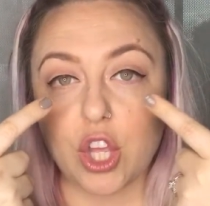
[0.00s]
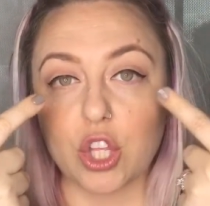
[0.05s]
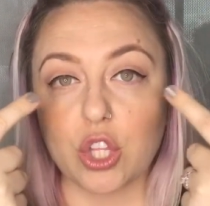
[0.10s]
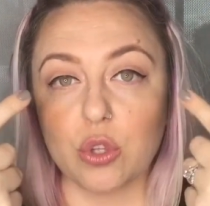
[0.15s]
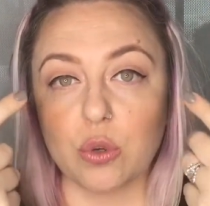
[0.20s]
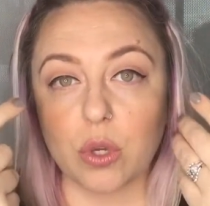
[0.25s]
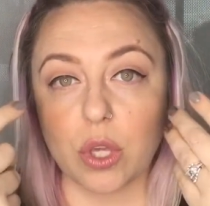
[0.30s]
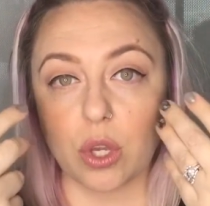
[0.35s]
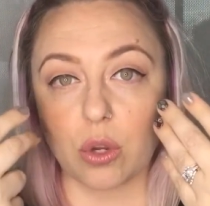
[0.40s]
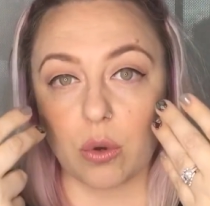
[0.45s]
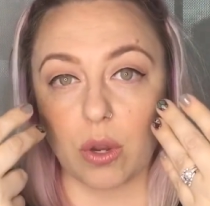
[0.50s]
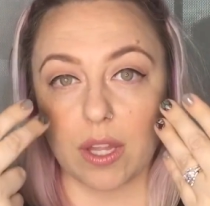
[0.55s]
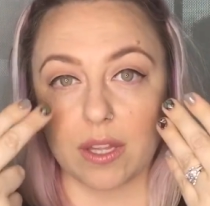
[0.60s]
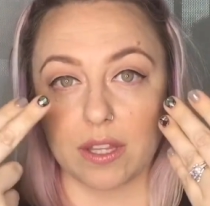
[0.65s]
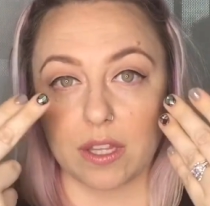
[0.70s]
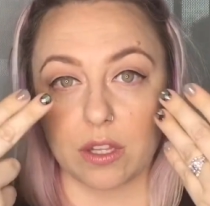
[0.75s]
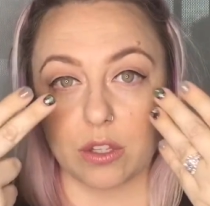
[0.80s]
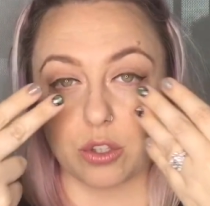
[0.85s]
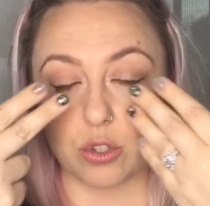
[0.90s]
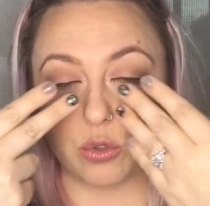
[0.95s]
you can create
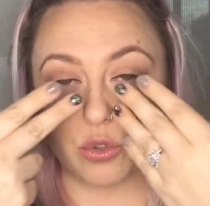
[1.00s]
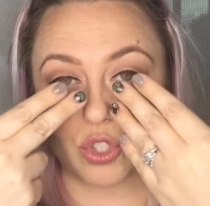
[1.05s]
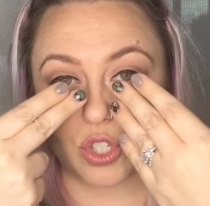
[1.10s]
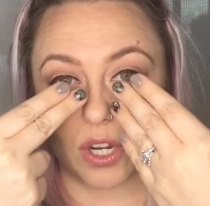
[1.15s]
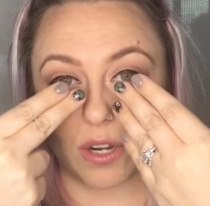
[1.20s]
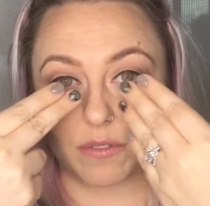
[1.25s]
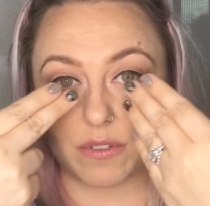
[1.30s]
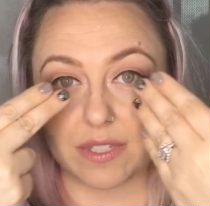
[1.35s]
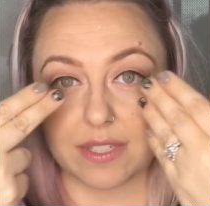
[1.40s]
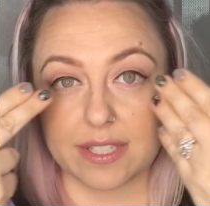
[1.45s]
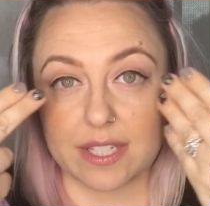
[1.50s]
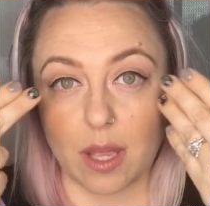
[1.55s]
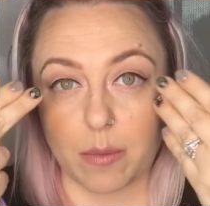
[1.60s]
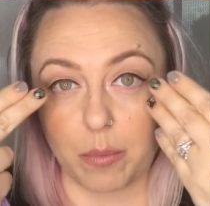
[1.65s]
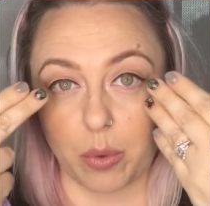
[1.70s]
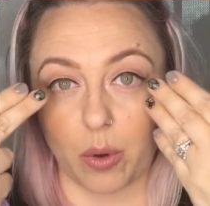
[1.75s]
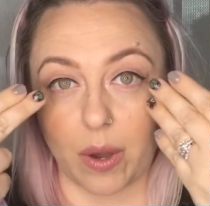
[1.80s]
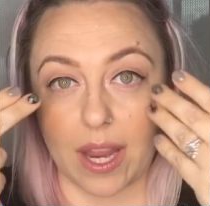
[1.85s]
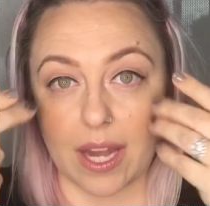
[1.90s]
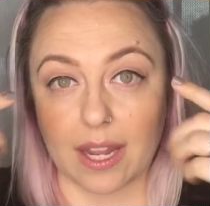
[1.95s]
the illusion of
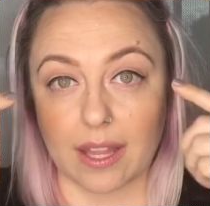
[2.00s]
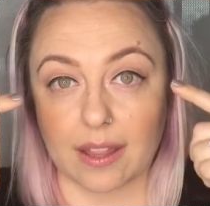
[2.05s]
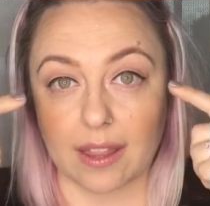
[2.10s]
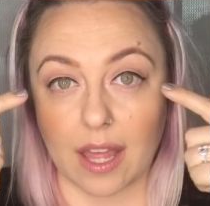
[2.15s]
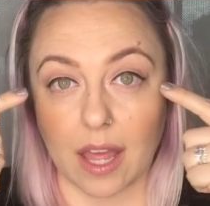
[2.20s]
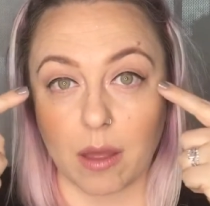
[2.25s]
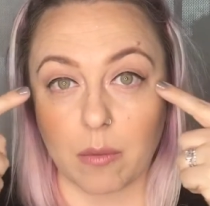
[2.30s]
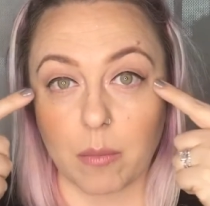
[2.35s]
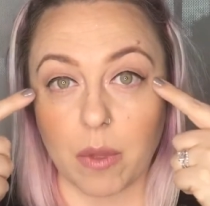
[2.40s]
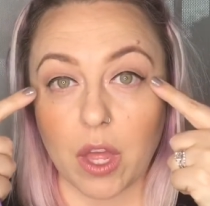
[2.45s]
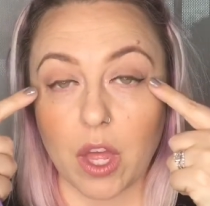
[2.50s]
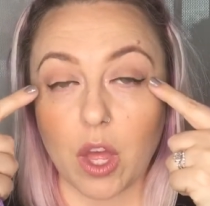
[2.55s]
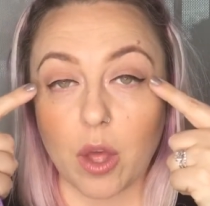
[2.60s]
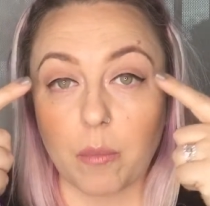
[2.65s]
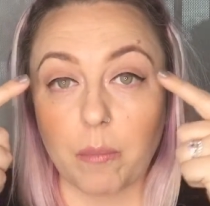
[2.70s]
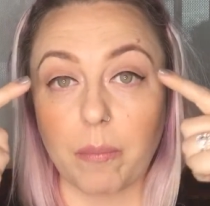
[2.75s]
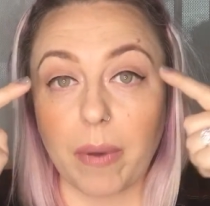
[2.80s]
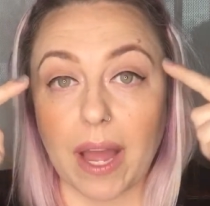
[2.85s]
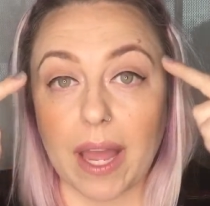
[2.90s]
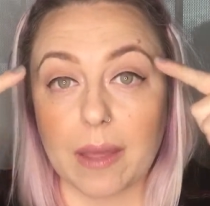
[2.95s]
separating them
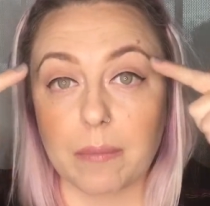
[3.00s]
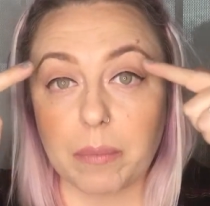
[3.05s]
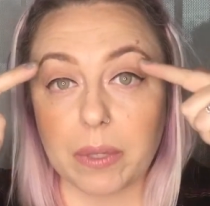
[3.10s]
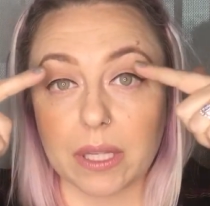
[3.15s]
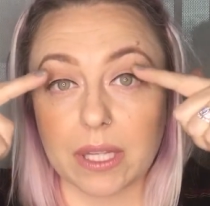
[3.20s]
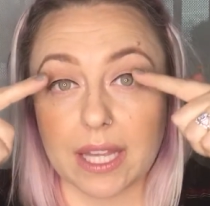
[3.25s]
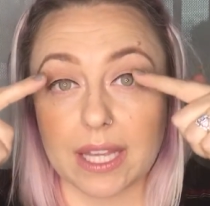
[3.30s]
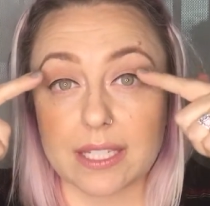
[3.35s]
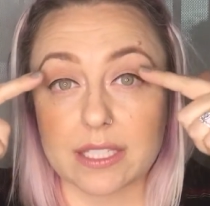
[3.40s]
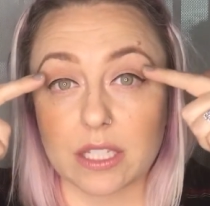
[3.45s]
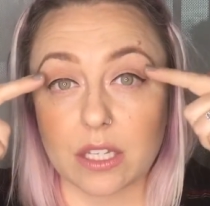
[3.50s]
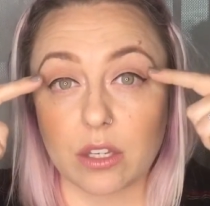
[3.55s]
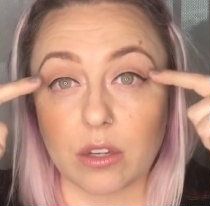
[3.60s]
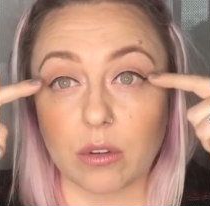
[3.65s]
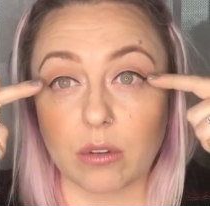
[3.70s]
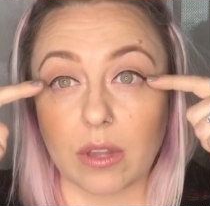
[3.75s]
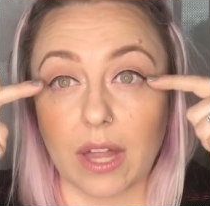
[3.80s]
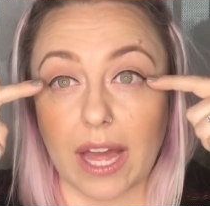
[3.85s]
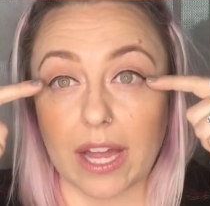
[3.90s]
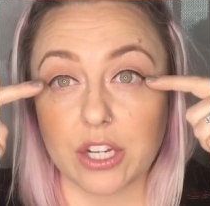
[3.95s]
by placing
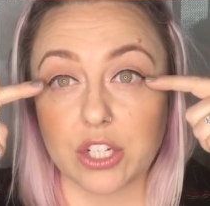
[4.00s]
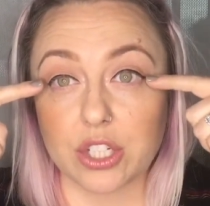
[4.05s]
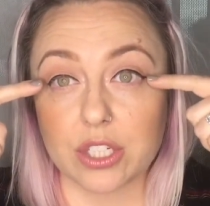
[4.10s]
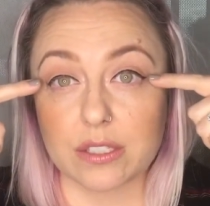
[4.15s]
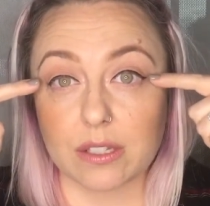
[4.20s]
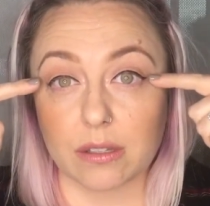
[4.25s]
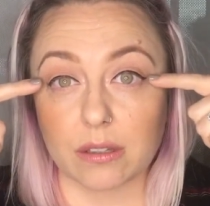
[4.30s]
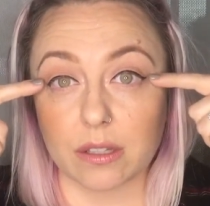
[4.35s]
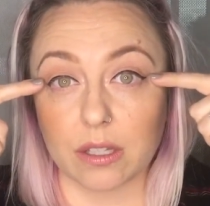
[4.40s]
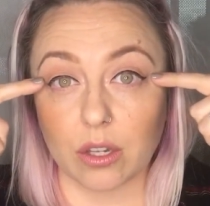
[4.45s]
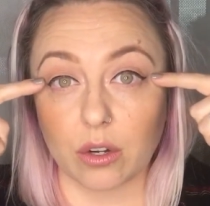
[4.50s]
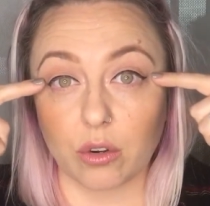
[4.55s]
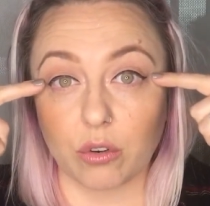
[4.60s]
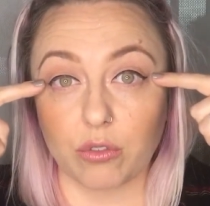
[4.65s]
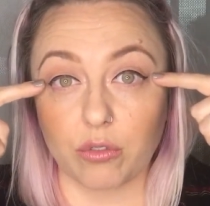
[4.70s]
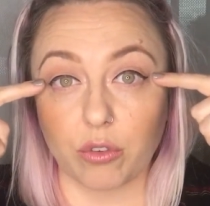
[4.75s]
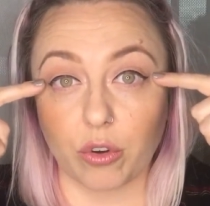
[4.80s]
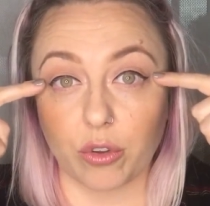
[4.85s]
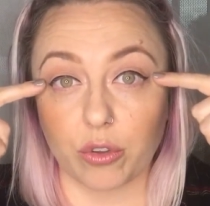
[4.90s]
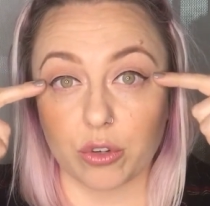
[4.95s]
your lashes a little
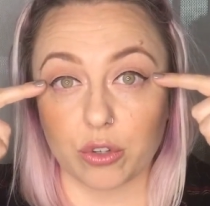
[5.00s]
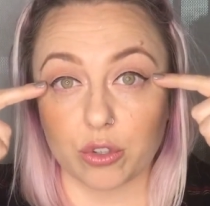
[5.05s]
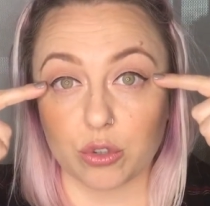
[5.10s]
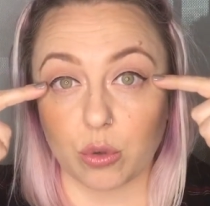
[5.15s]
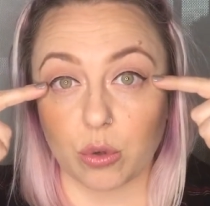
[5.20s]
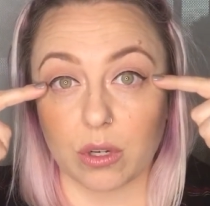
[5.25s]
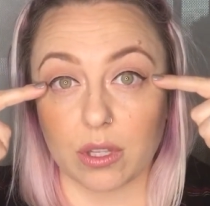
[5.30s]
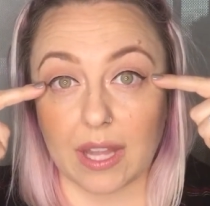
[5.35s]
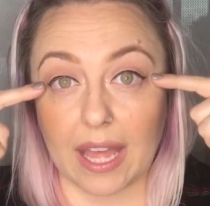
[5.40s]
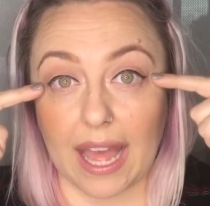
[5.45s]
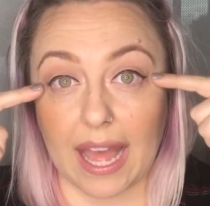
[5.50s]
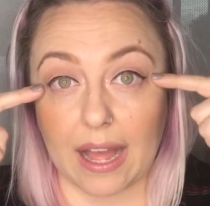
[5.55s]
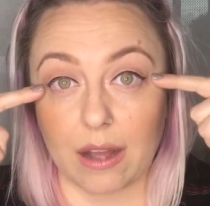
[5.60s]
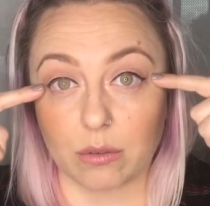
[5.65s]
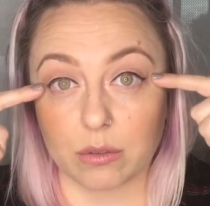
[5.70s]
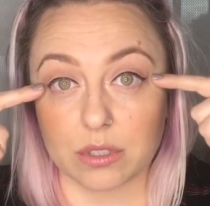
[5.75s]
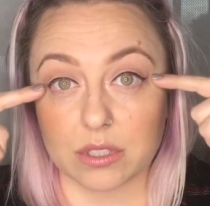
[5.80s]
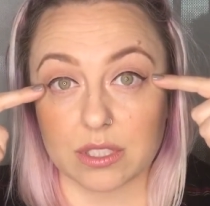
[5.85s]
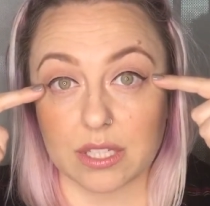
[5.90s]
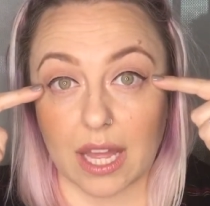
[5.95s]
further toward the
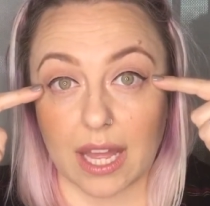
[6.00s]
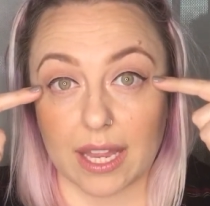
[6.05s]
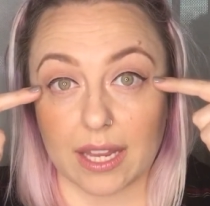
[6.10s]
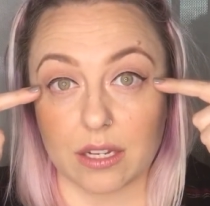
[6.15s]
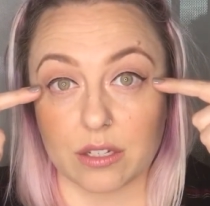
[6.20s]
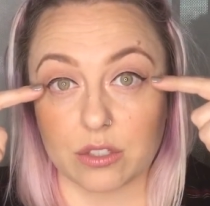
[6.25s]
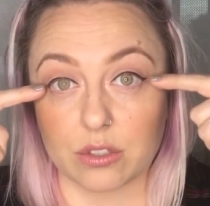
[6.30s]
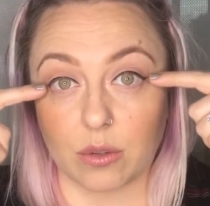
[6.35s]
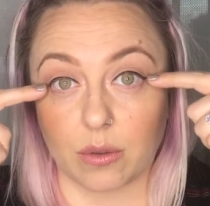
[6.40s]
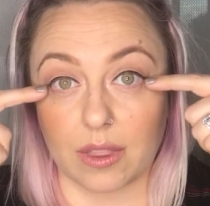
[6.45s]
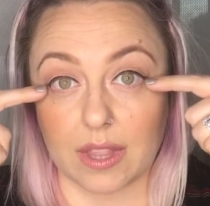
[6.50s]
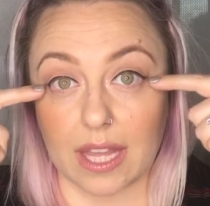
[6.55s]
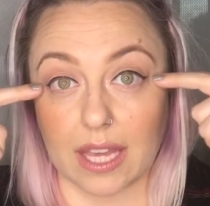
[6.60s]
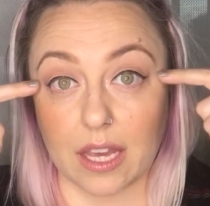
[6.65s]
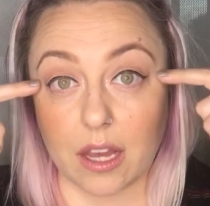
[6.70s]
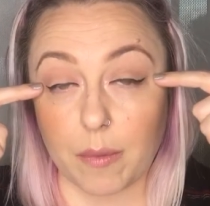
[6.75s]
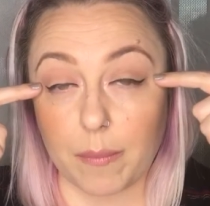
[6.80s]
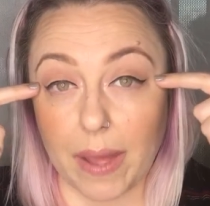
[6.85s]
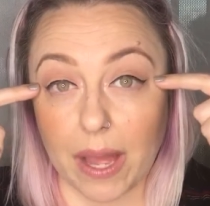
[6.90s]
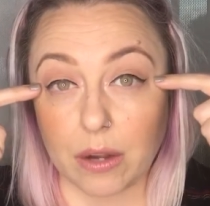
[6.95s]
outside so that they
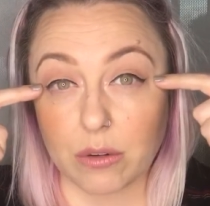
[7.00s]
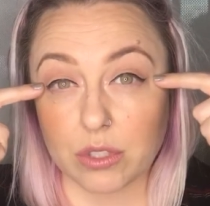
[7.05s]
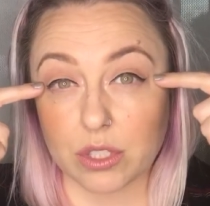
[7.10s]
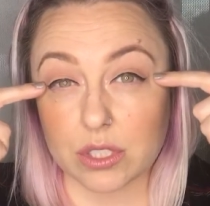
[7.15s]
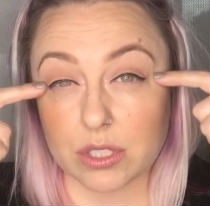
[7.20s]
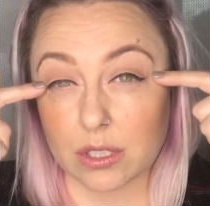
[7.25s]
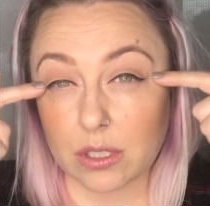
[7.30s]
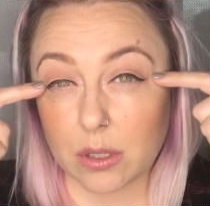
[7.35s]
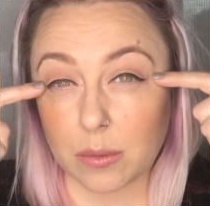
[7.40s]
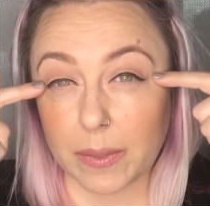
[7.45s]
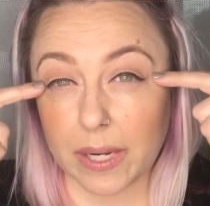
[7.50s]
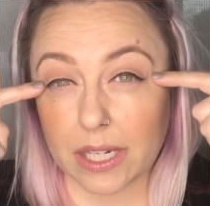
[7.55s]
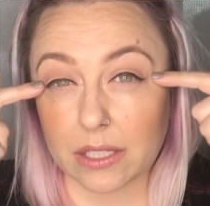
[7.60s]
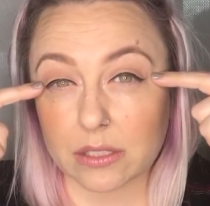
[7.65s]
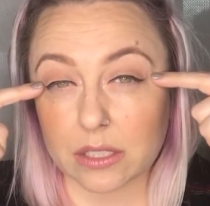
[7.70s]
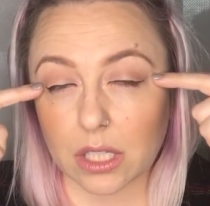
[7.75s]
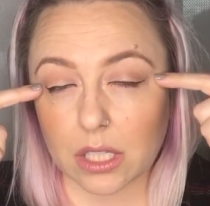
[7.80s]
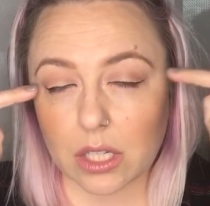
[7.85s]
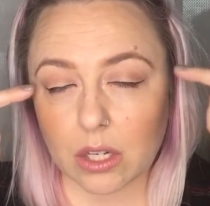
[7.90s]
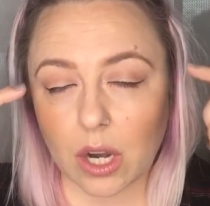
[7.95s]
come out just a little bit
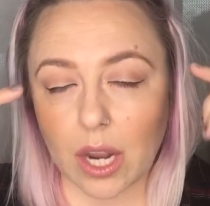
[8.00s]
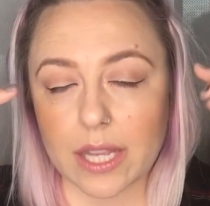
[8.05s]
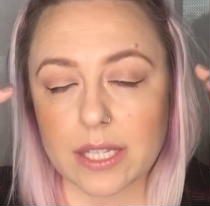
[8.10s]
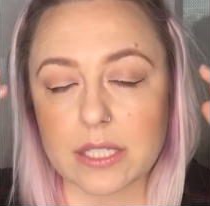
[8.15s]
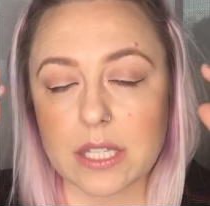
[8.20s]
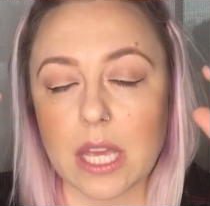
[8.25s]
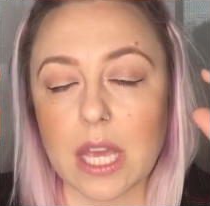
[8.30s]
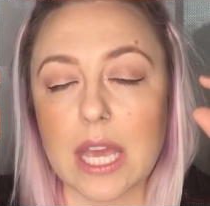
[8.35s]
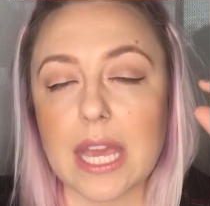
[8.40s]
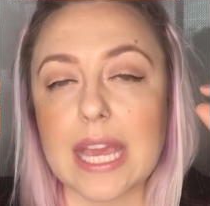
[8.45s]
outside your eyes.